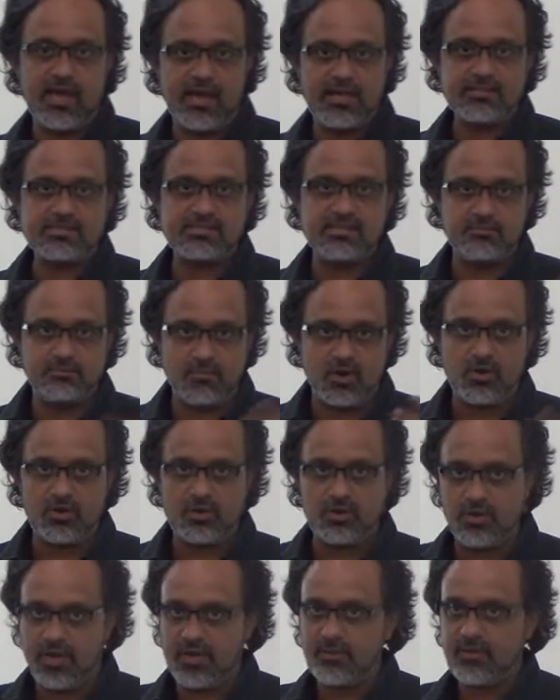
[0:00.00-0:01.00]
as a
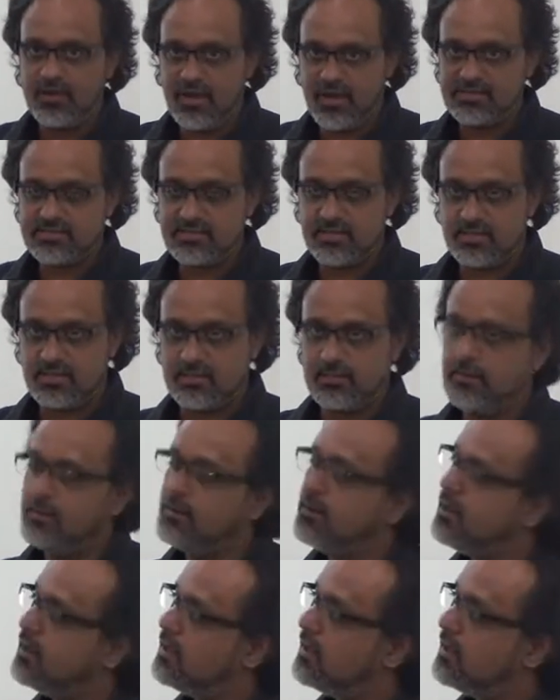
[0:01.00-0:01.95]
model, as a